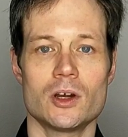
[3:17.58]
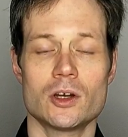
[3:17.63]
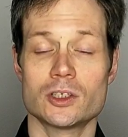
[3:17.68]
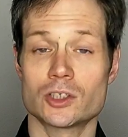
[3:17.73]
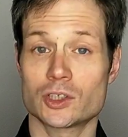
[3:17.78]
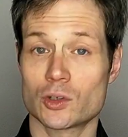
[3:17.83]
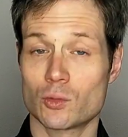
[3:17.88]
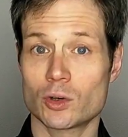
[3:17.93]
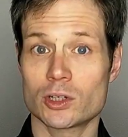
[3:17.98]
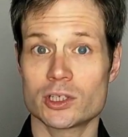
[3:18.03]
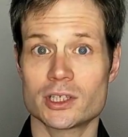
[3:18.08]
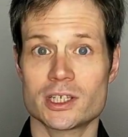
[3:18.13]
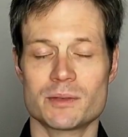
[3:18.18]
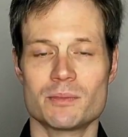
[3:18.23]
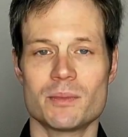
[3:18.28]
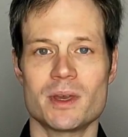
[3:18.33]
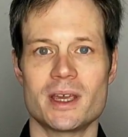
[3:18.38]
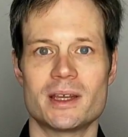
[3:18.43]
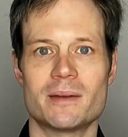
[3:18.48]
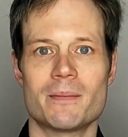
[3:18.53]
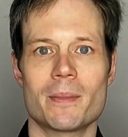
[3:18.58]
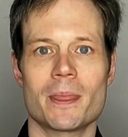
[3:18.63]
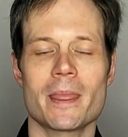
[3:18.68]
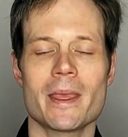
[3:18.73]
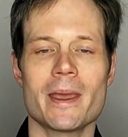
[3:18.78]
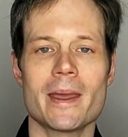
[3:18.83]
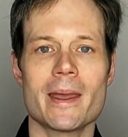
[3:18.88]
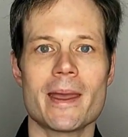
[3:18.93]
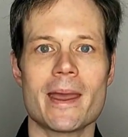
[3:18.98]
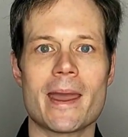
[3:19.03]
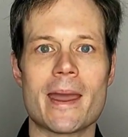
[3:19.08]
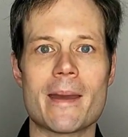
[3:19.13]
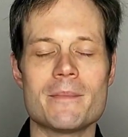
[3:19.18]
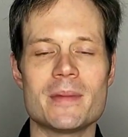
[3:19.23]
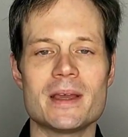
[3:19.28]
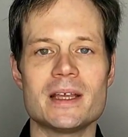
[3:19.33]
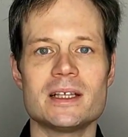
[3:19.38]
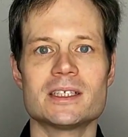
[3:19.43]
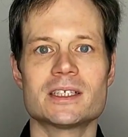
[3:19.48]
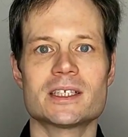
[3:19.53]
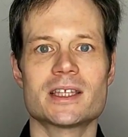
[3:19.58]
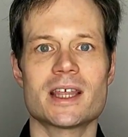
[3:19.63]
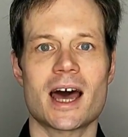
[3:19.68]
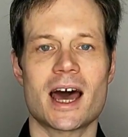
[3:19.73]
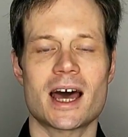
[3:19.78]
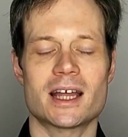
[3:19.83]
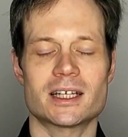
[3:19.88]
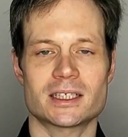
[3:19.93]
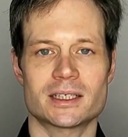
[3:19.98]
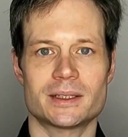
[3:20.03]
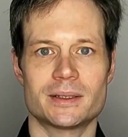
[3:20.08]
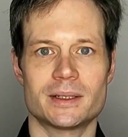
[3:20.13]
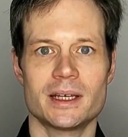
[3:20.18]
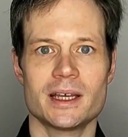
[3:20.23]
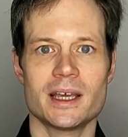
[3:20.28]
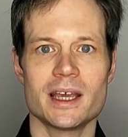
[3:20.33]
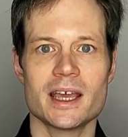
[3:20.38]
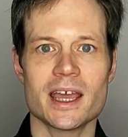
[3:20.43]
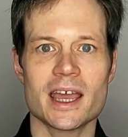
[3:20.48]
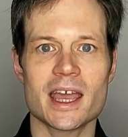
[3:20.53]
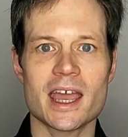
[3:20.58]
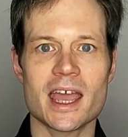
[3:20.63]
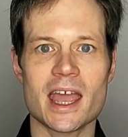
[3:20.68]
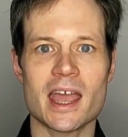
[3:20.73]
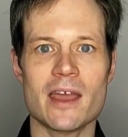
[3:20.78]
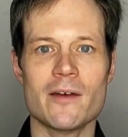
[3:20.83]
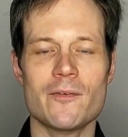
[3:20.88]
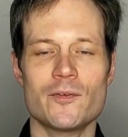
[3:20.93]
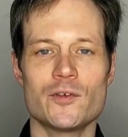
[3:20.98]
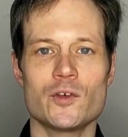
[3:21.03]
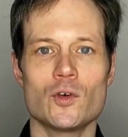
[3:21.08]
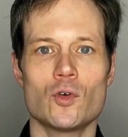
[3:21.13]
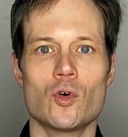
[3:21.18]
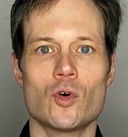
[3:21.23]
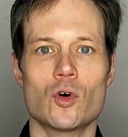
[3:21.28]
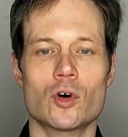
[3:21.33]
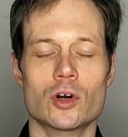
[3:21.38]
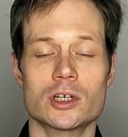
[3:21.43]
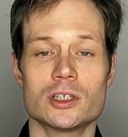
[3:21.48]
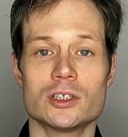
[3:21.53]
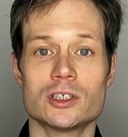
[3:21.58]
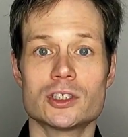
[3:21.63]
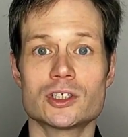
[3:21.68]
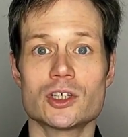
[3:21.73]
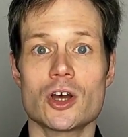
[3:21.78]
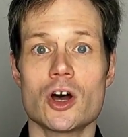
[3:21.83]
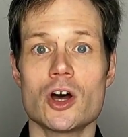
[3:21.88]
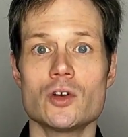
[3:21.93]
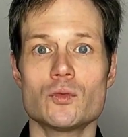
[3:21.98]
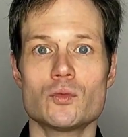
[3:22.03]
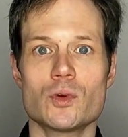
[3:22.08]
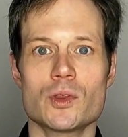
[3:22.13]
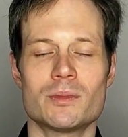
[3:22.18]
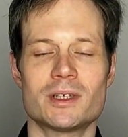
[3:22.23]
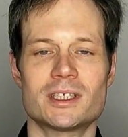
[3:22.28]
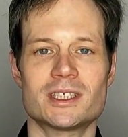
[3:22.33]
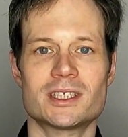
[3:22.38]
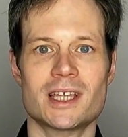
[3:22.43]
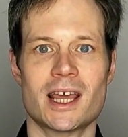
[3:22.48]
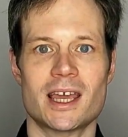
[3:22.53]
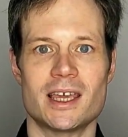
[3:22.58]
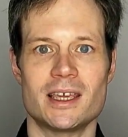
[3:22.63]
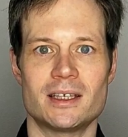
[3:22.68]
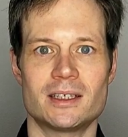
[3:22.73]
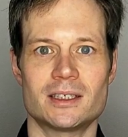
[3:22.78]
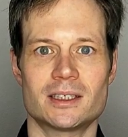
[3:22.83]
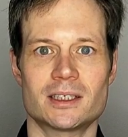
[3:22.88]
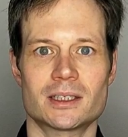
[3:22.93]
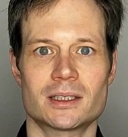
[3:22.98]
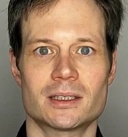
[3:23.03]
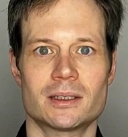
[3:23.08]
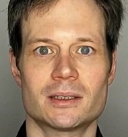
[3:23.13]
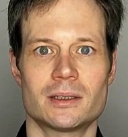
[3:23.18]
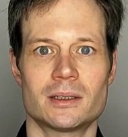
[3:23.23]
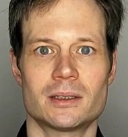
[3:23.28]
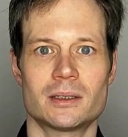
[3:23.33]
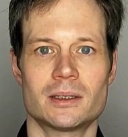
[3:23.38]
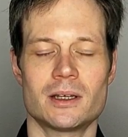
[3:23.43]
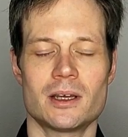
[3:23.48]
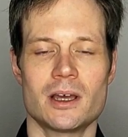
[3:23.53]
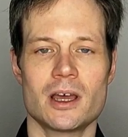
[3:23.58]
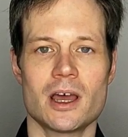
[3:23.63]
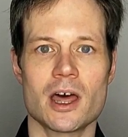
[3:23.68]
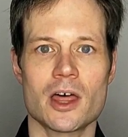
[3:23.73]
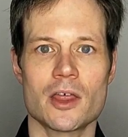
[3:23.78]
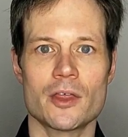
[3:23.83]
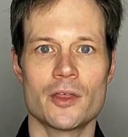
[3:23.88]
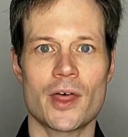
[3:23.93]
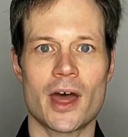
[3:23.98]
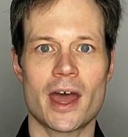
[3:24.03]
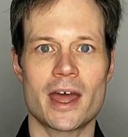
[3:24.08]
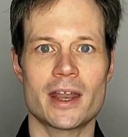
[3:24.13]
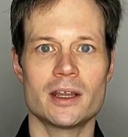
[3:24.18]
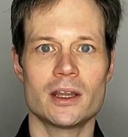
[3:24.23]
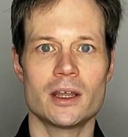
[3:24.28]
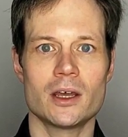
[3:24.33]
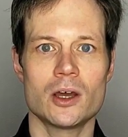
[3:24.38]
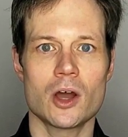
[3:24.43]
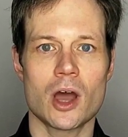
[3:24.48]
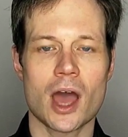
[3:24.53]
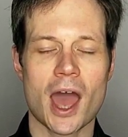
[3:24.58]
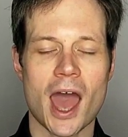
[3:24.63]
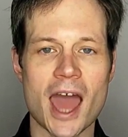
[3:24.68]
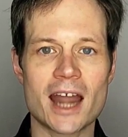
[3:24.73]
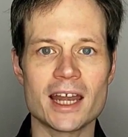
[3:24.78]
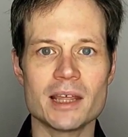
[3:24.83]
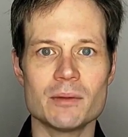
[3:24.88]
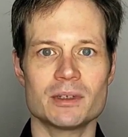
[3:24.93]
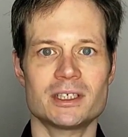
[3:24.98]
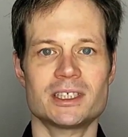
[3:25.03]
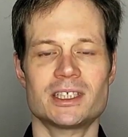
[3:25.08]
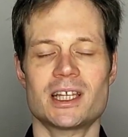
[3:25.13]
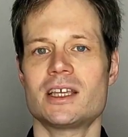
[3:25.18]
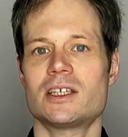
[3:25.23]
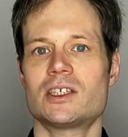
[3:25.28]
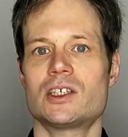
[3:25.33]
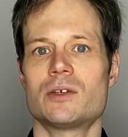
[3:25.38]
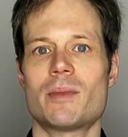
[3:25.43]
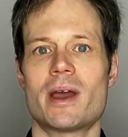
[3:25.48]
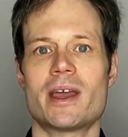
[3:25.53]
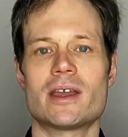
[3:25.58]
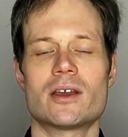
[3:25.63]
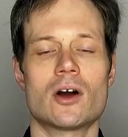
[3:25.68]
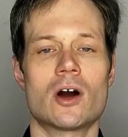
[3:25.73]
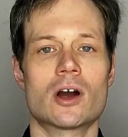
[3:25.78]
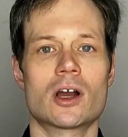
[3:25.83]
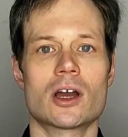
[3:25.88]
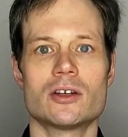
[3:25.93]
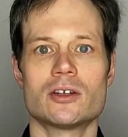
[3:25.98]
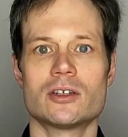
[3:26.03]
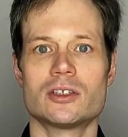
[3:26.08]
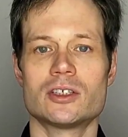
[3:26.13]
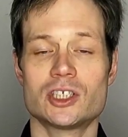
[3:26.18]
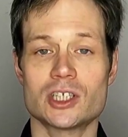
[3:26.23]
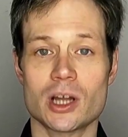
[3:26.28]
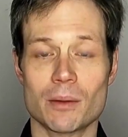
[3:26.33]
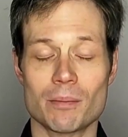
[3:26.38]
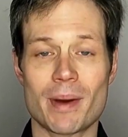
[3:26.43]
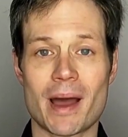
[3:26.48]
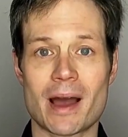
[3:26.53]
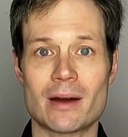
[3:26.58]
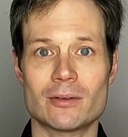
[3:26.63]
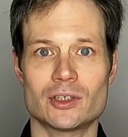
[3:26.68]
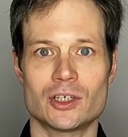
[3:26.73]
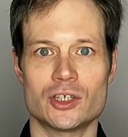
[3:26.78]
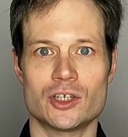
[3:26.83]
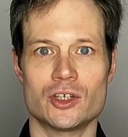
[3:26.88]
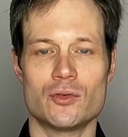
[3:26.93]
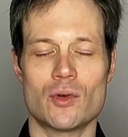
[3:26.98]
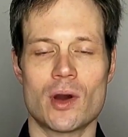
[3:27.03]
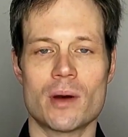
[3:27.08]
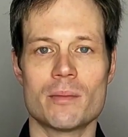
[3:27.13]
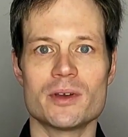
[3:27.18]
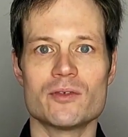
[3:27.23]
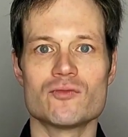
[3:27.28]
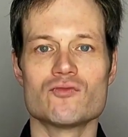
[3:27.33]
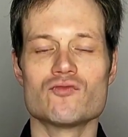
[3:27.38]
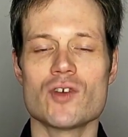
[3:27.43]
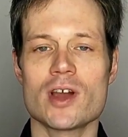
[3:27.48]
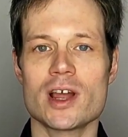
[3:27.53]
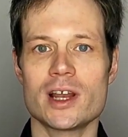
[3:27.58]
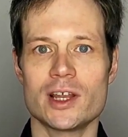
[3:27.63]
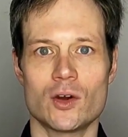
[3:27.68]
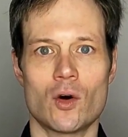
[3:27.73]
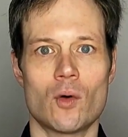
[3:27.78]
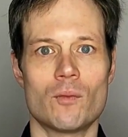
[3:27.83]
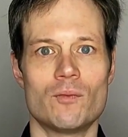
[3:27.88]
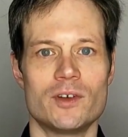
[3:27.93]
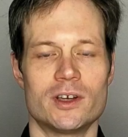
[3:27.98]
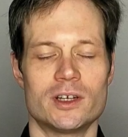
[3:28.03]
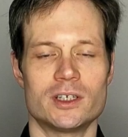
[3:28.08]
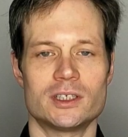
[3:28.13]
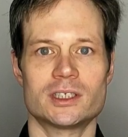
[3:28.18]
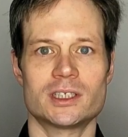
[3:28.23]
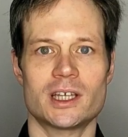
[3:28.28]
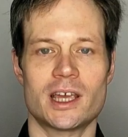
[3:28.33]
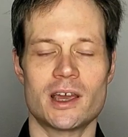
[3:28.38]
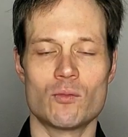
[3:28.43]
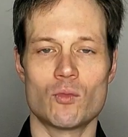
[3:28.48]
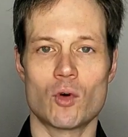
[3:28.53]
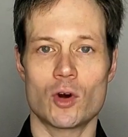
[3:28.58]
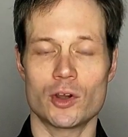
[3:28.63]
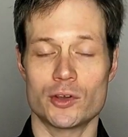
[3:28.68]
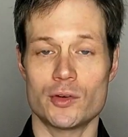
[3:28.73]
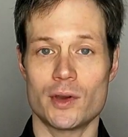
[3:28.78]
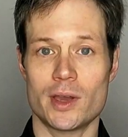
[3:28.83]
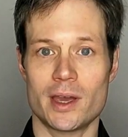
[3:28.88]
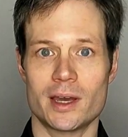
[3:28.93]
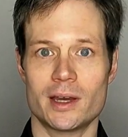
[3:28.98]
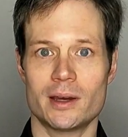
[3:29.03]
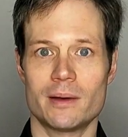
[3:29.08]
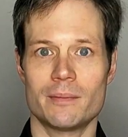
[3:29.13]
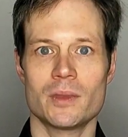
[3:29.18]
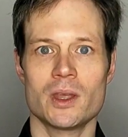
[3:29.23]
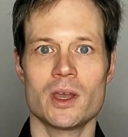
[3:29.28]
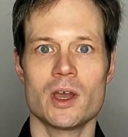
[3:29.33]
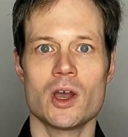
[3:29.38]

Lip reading: So what does this mean? It means that if you're concerned with mistakes, then any mistakes you make are going to jump out at you and be really obvious in what you hear.